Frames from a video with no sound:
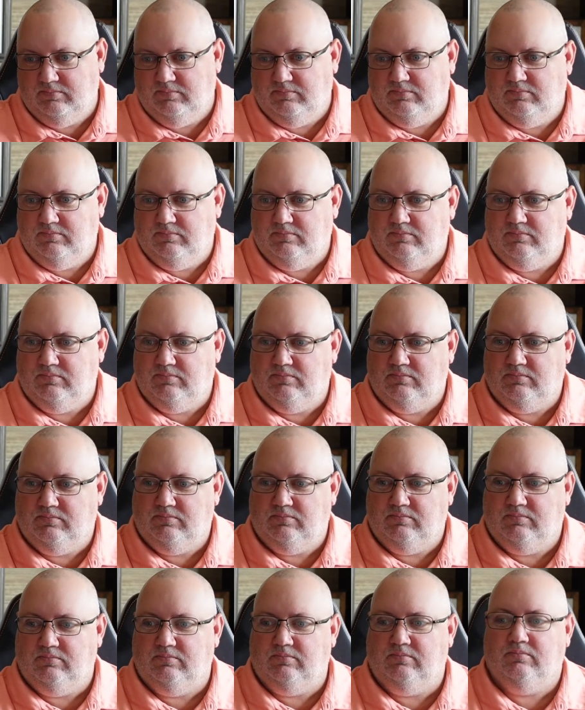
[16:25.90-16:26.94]

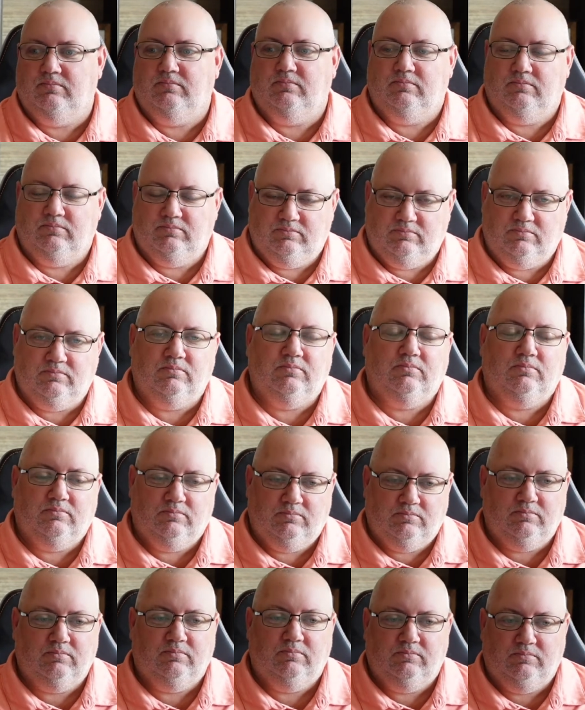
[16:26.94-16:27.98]

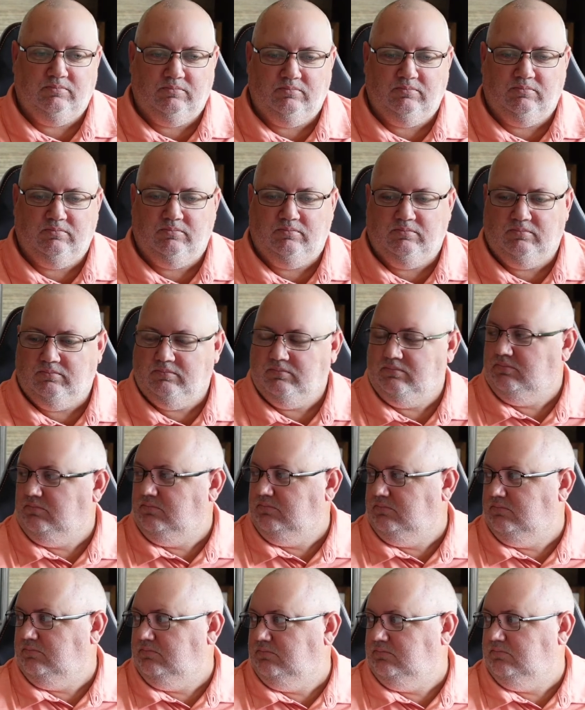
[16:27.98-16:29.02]

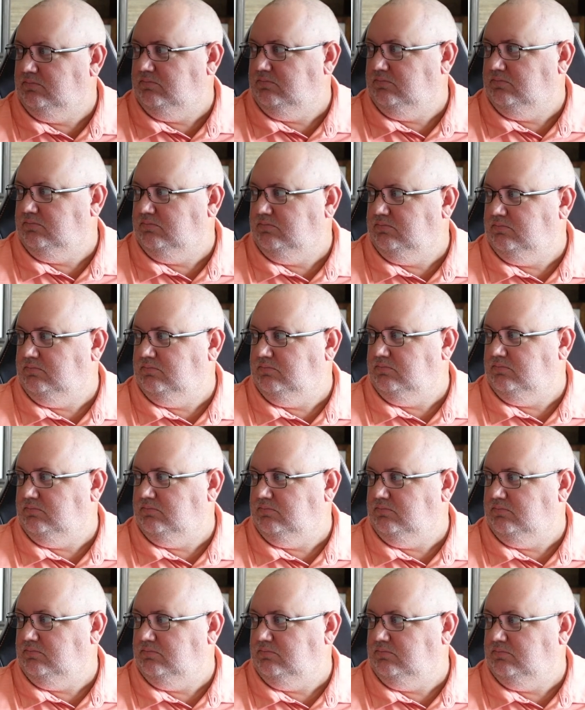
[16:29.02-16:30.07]

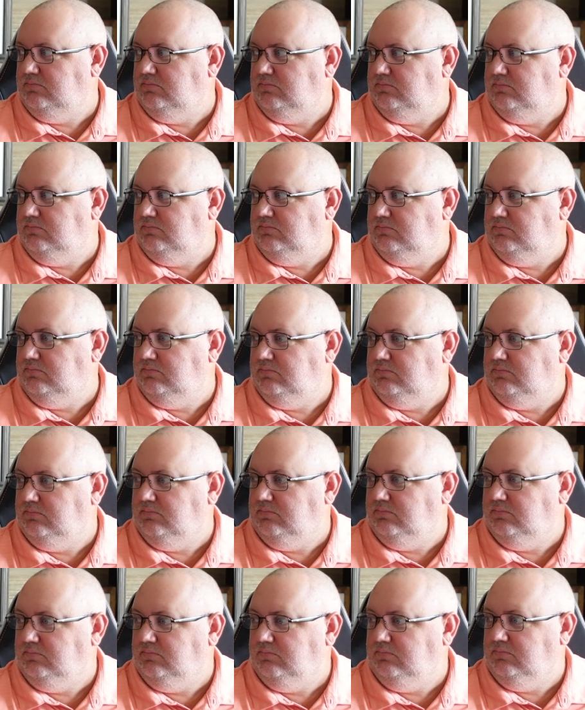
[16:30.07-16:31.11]

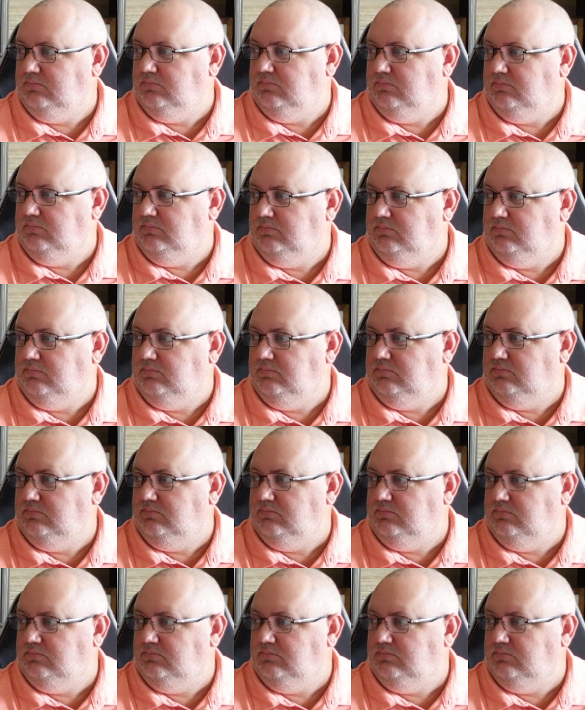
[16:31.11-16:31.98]
The person shown says nothing.